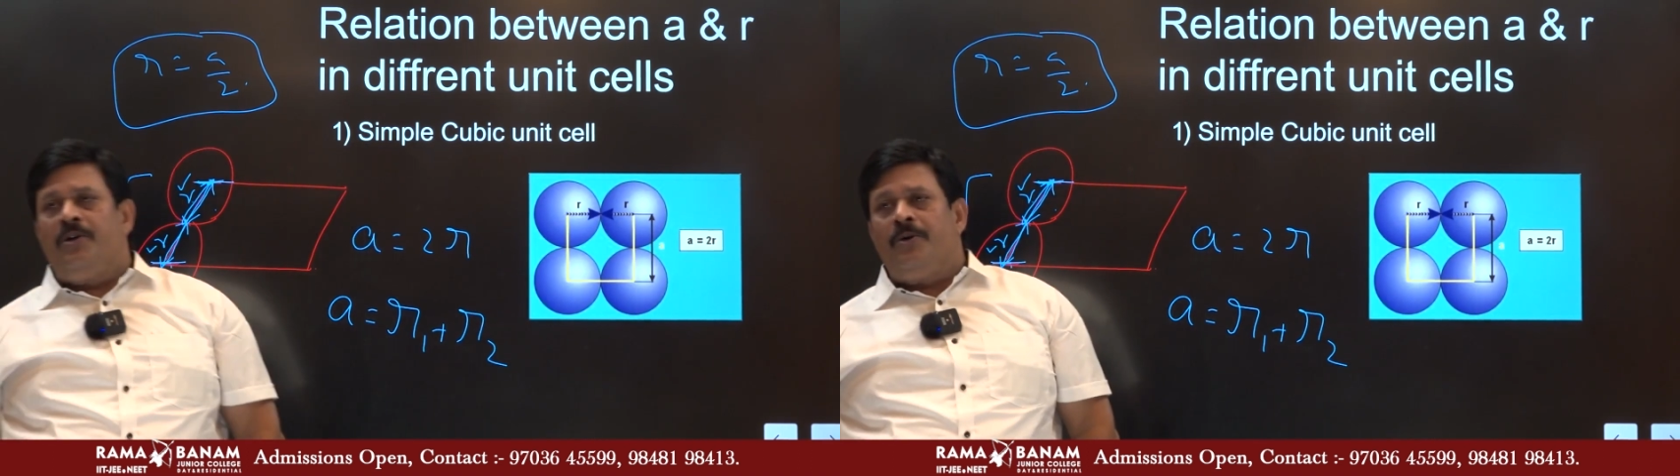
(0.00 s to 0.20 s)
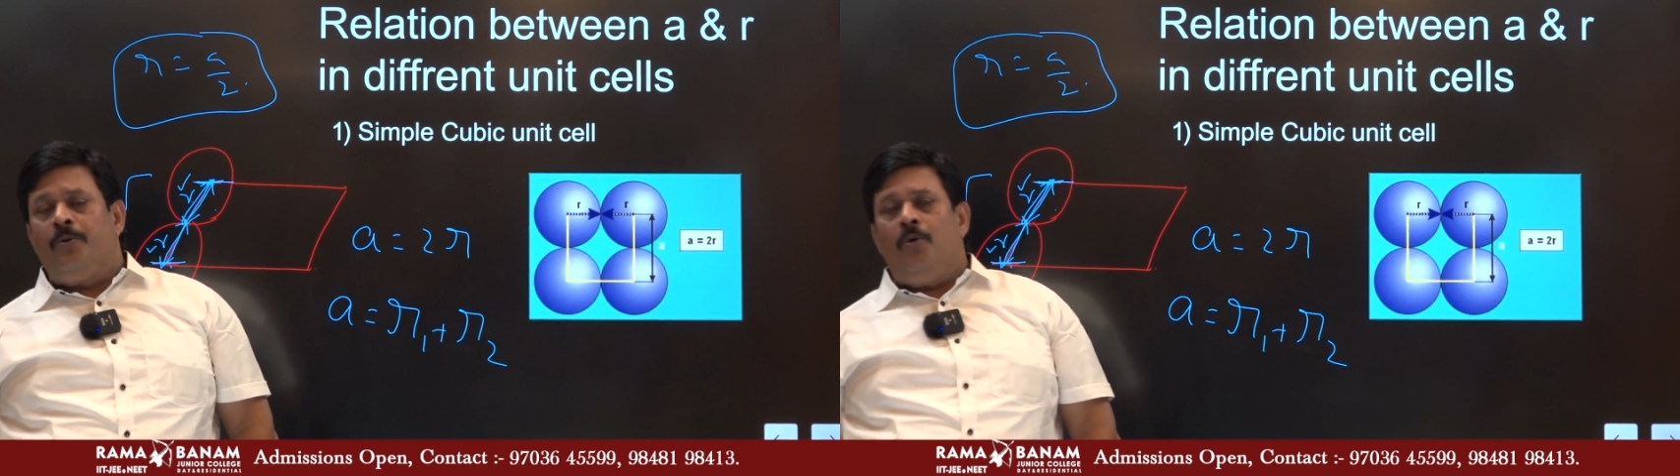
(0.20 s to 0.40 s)

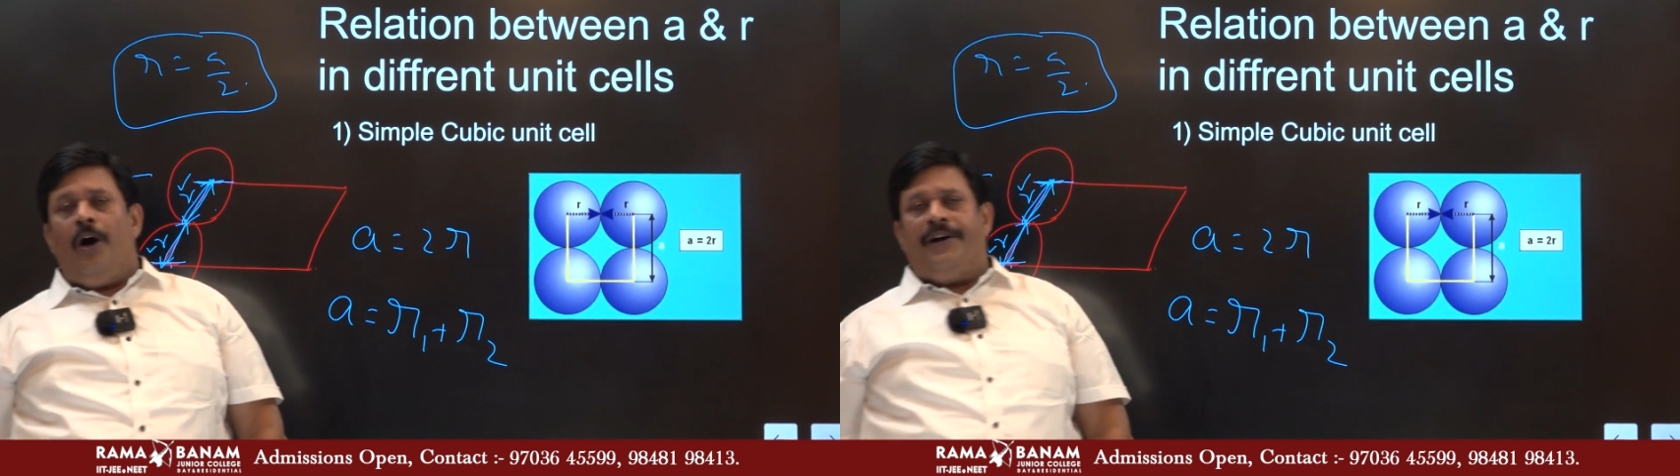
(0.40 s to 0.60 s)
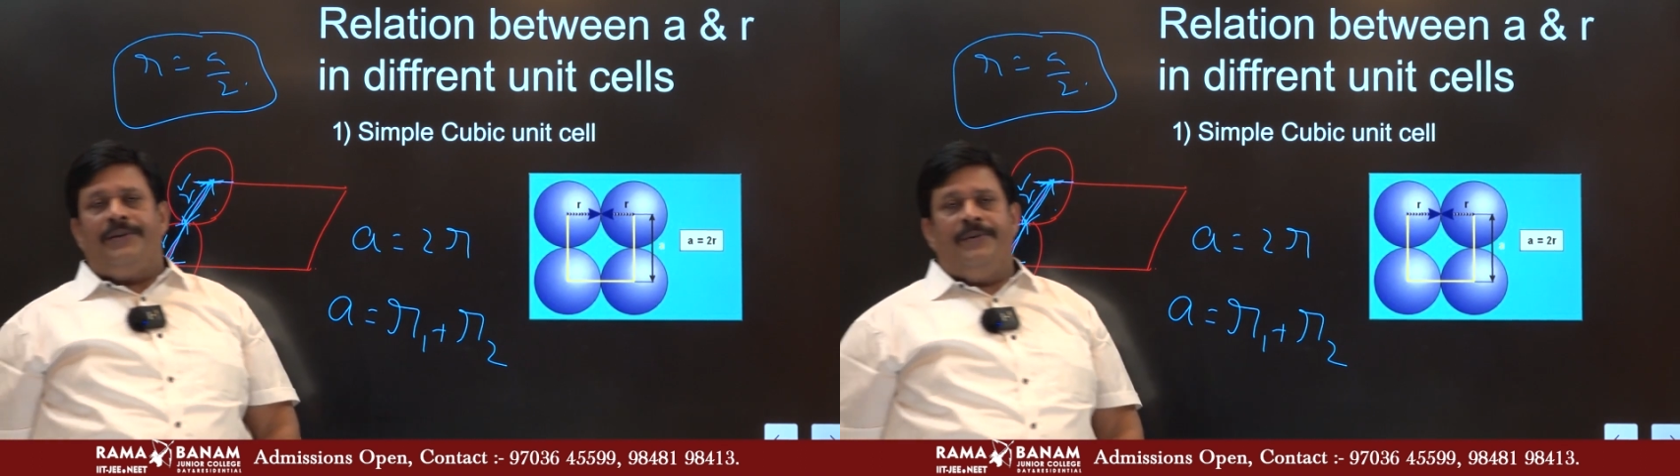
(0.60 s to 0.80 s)
to
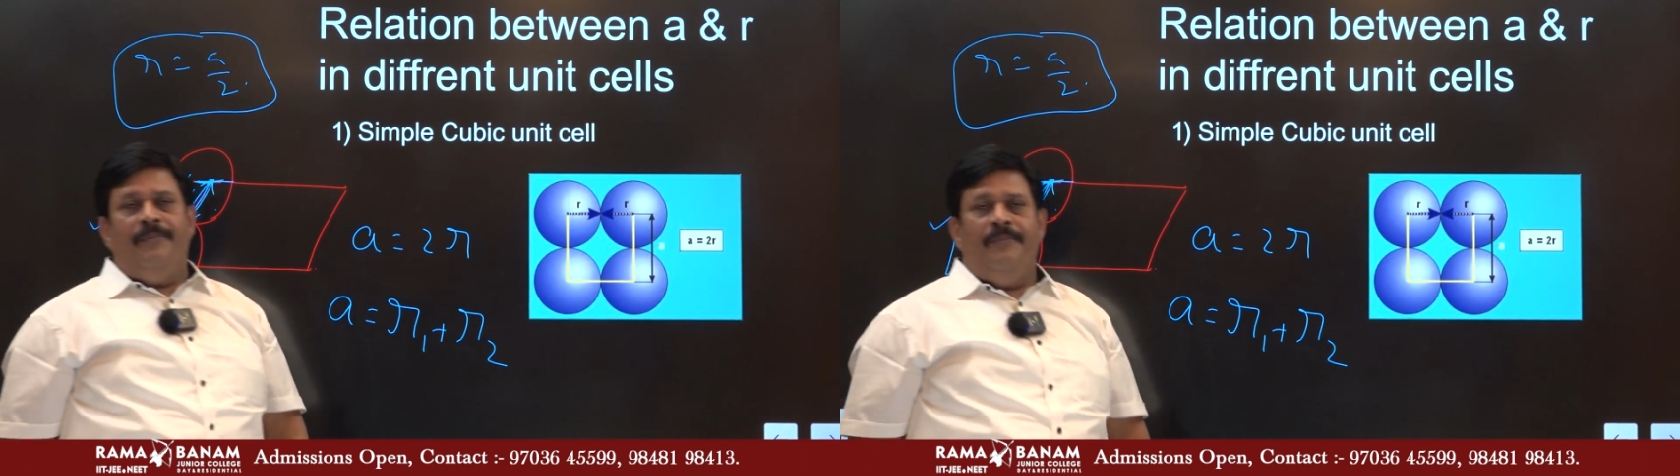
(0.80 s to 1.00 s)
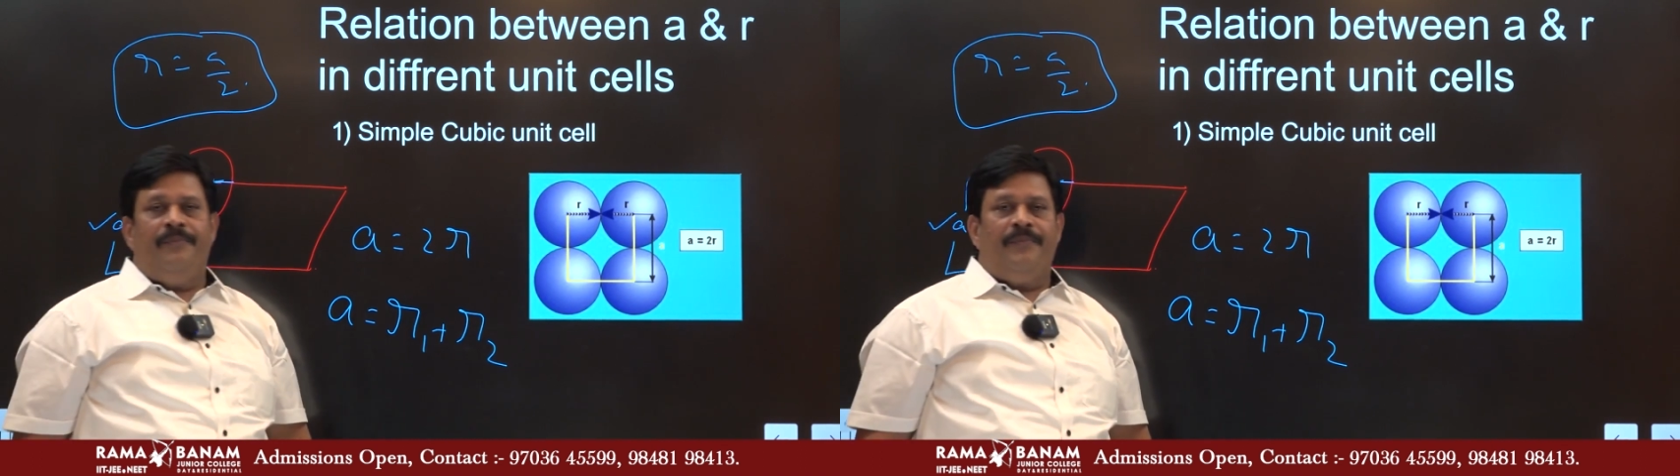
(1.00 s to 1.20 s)
2R
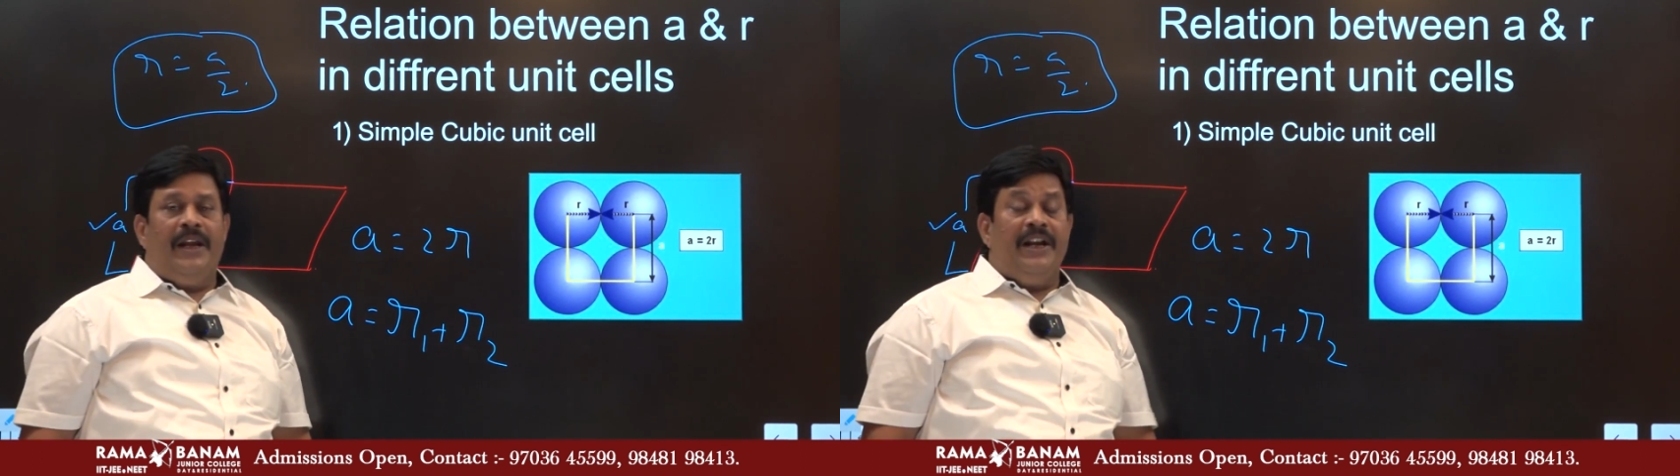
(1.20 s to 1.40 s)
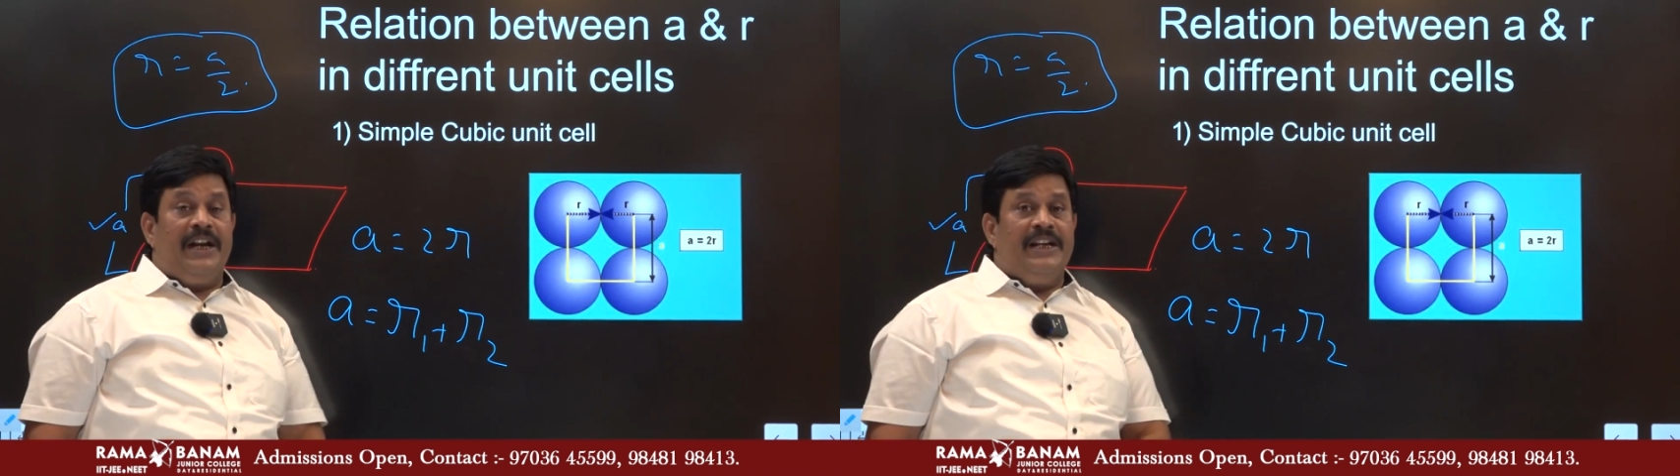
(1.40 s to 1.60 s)

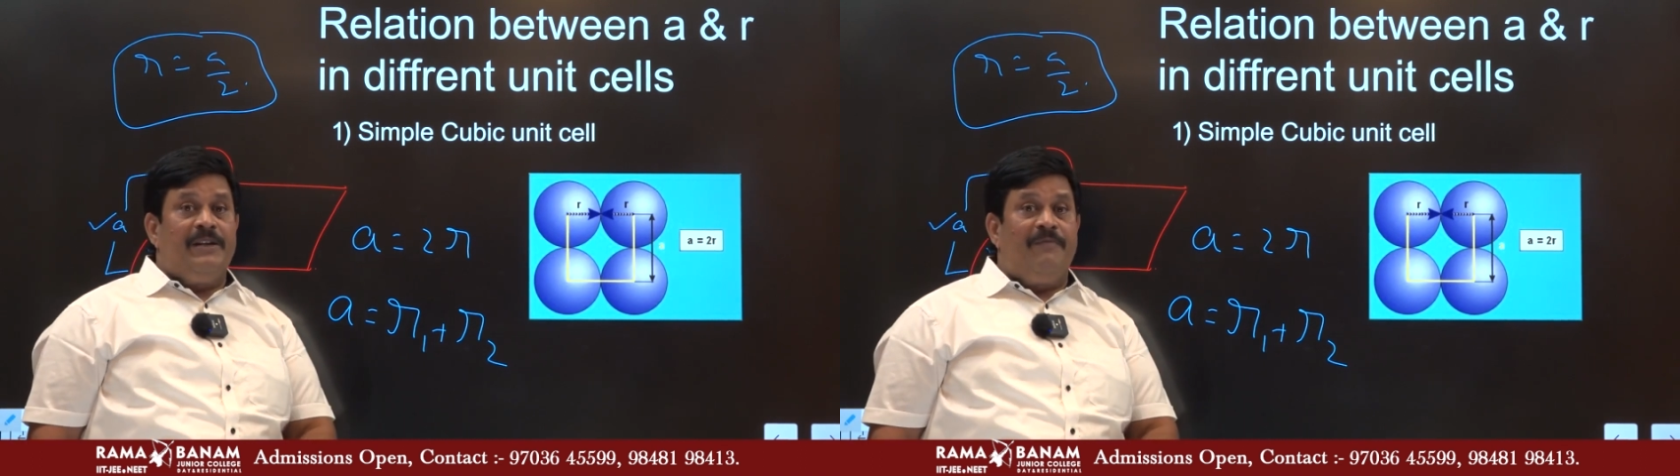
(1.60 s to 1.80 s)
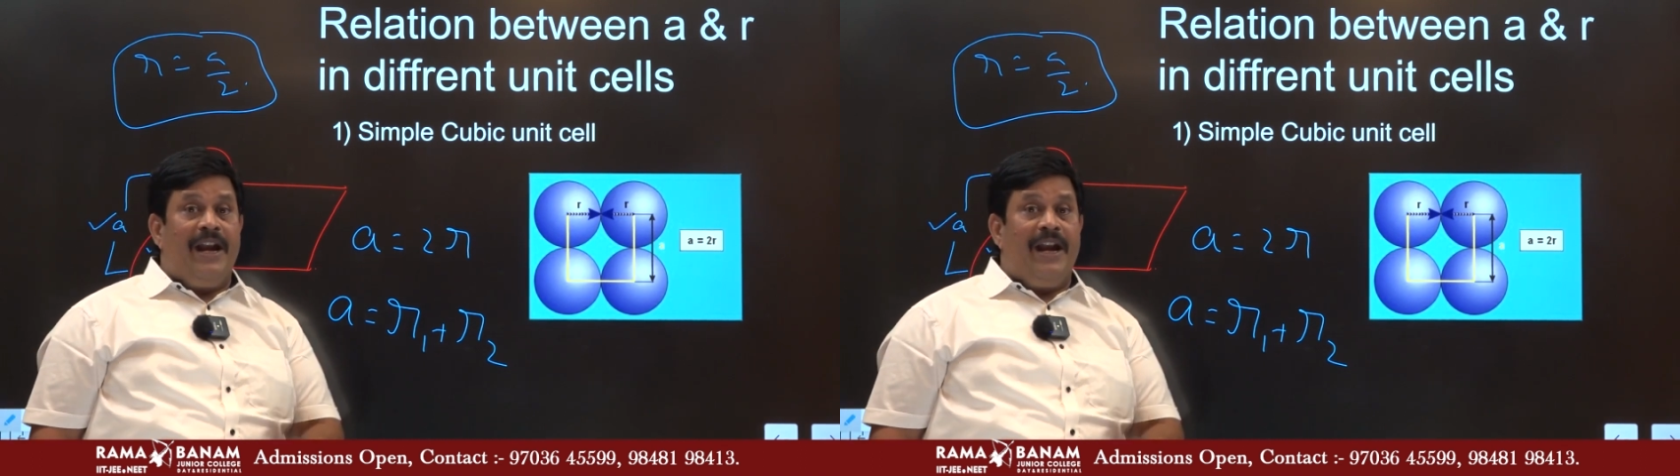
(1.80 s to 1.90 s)
in case of